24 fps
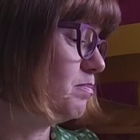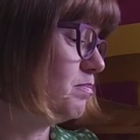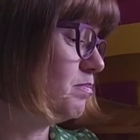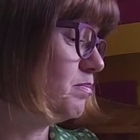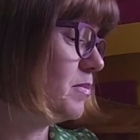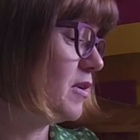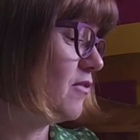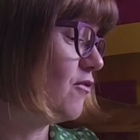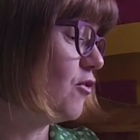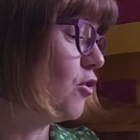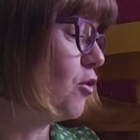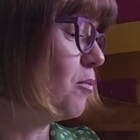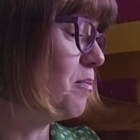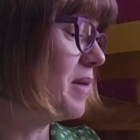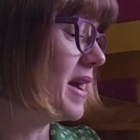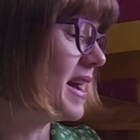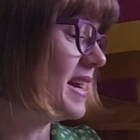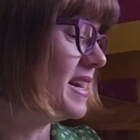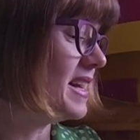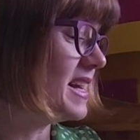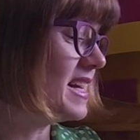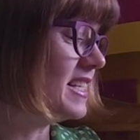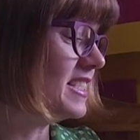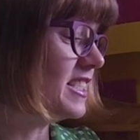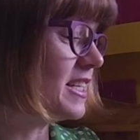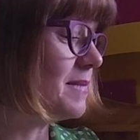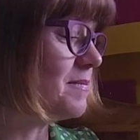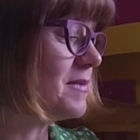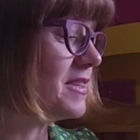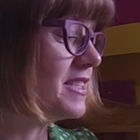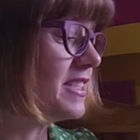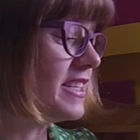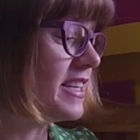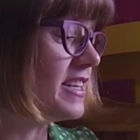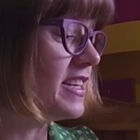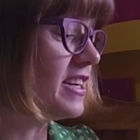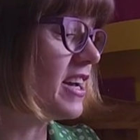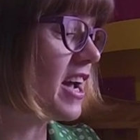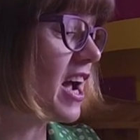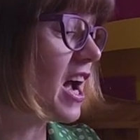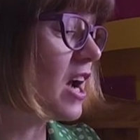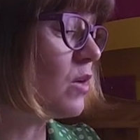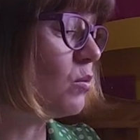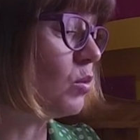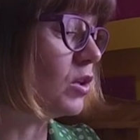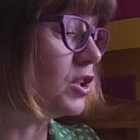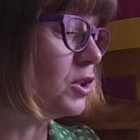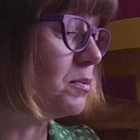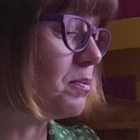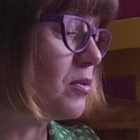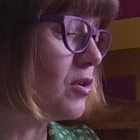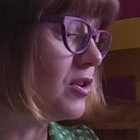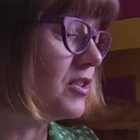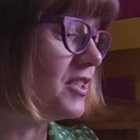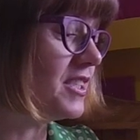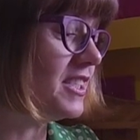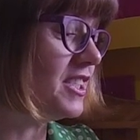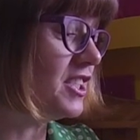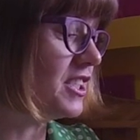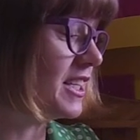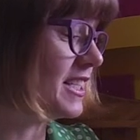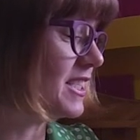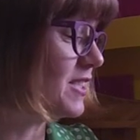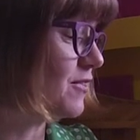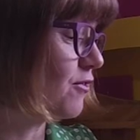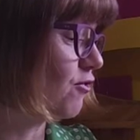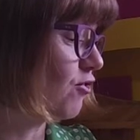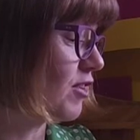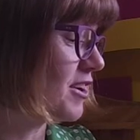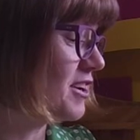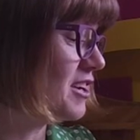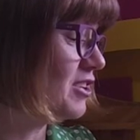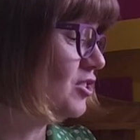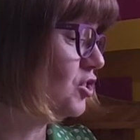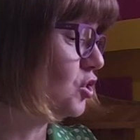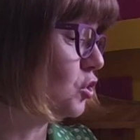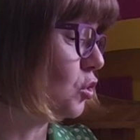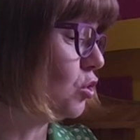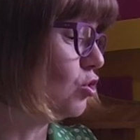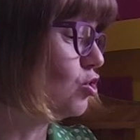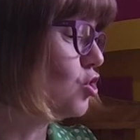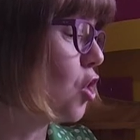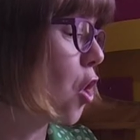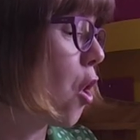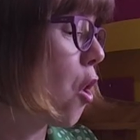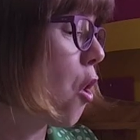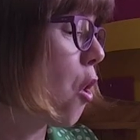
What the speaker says: before bed except to sit and watch Percy chase Fred and George